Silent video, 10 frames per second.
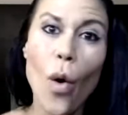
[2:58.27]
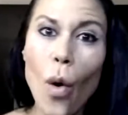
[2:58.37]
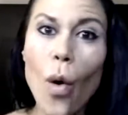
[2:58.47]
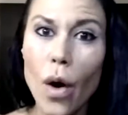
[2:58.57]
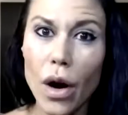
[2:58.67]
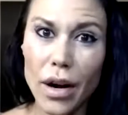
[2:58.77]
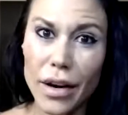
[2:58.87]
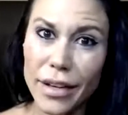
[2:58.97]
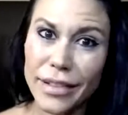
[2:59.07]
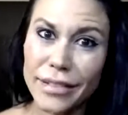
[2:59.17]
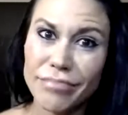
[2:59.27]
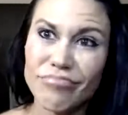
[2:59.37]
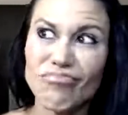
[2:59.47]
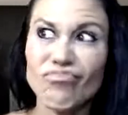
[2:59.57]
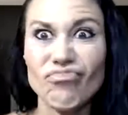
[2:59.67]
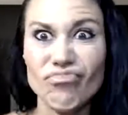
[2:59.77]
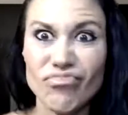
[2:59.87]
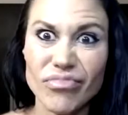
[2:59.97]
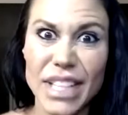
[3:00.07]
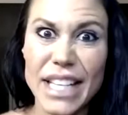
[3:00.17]
Or
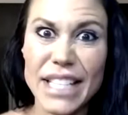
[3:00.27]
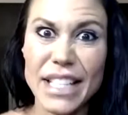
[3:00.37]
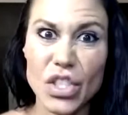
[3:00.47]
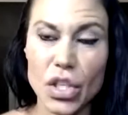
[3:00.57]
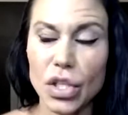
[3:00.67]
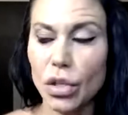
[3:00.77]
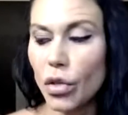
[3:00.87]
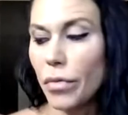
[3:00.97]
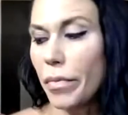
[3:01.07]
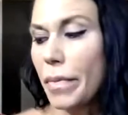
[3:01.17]
is it just the group